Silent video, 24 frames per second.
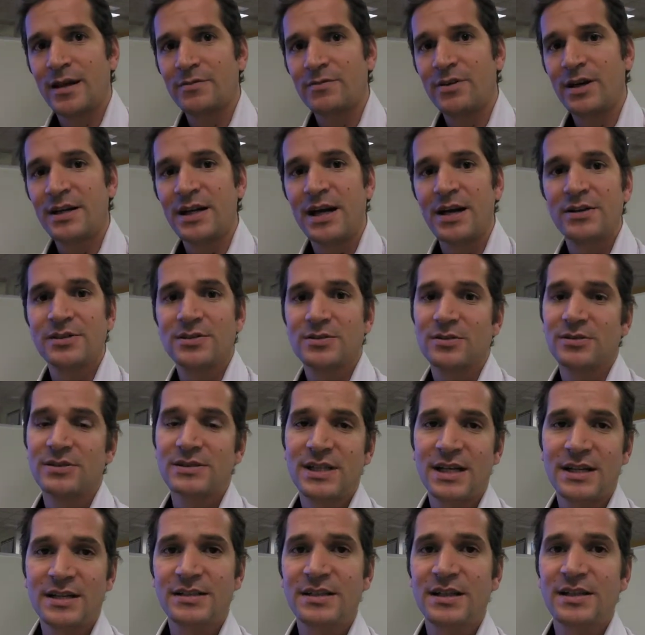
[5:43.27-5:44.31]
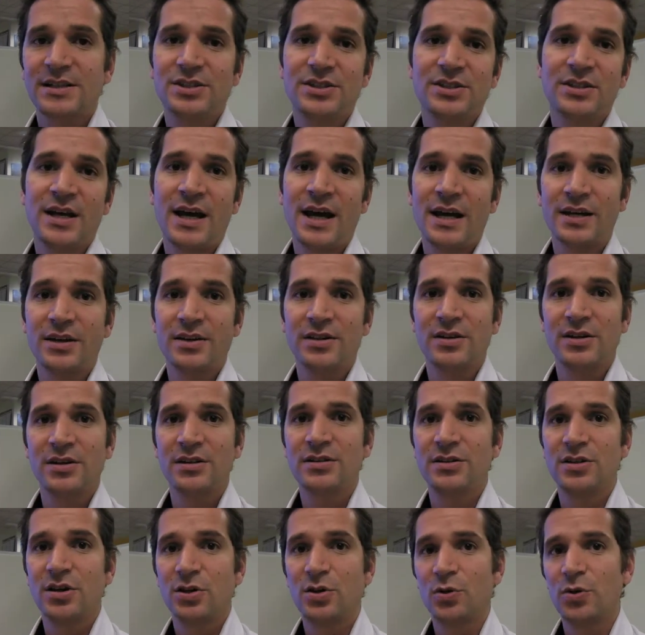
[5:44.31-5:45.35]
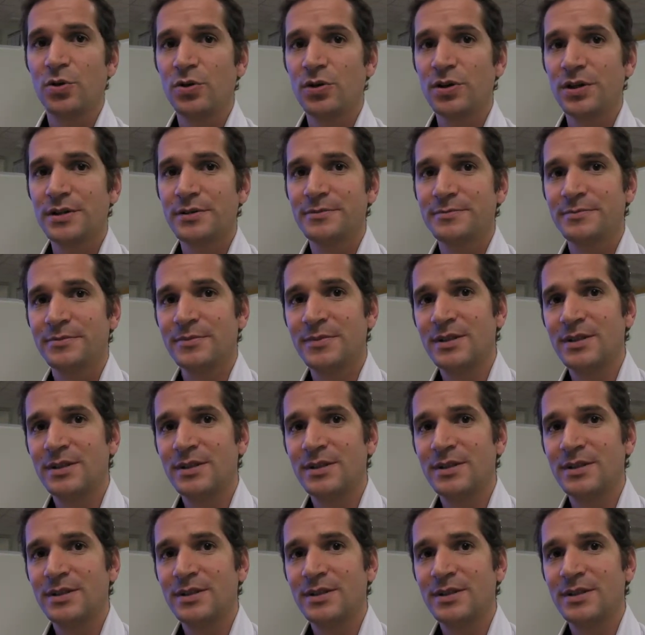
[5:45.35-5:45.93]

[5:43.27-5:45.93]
Right now it's called sanitationhackathon.org.